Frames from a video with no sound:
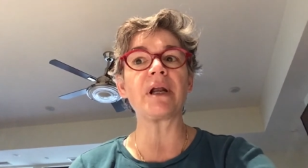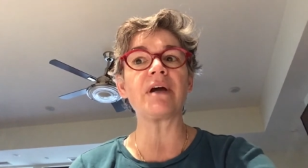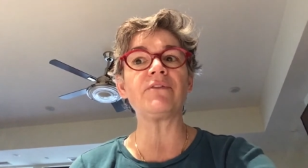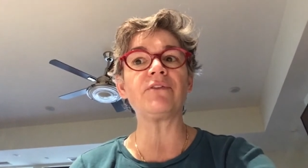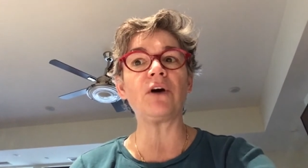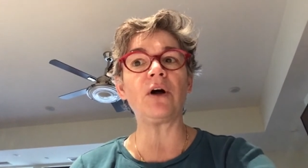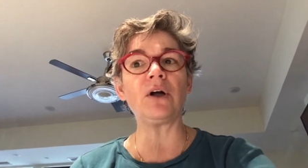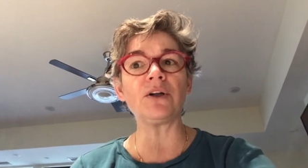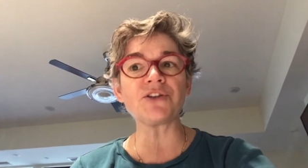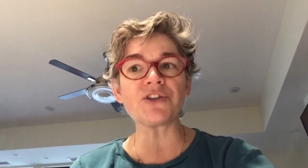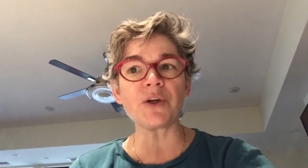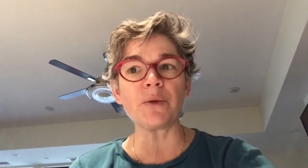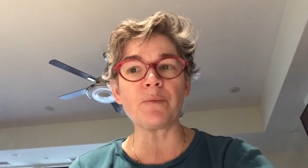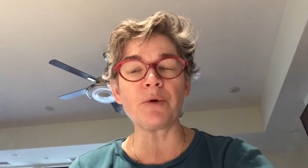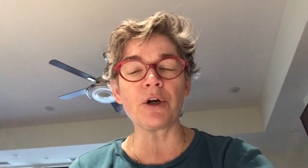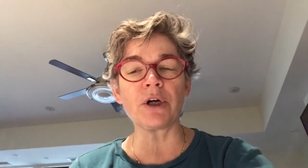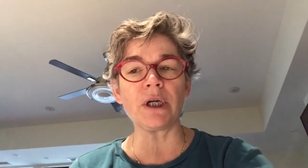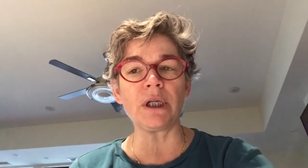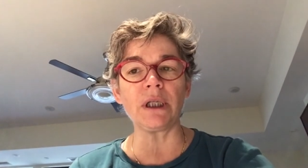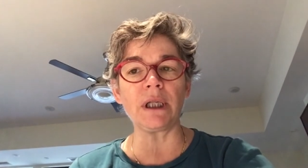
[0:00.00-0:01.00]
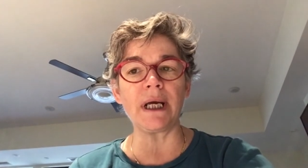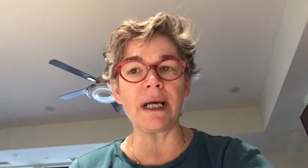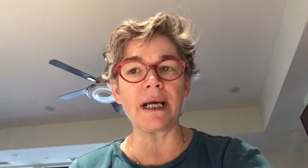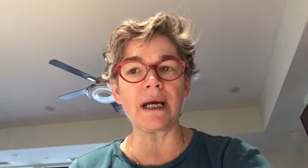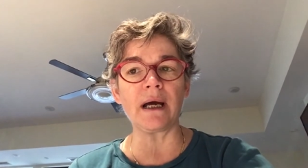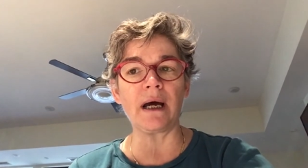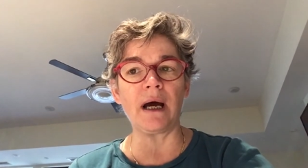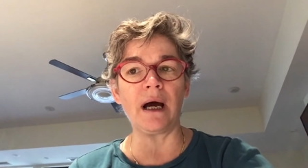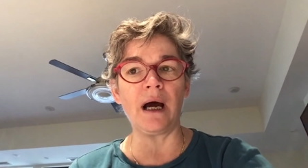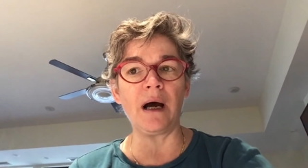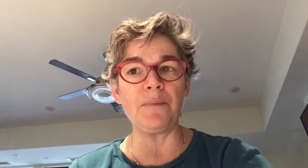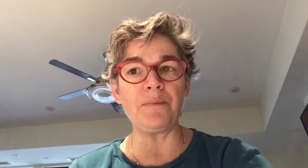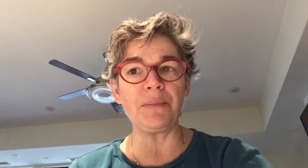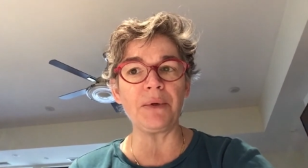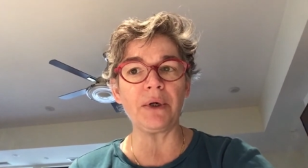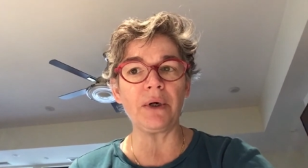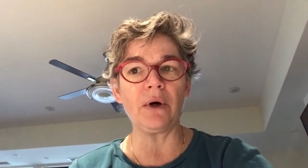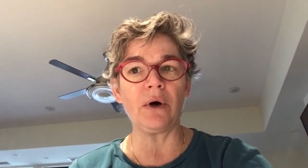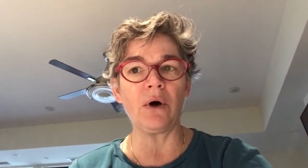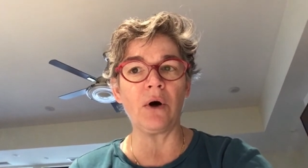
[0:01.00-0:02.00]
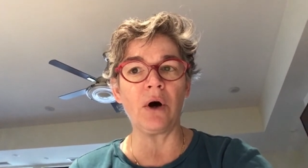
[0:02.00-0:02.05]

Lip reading: I've also put a link up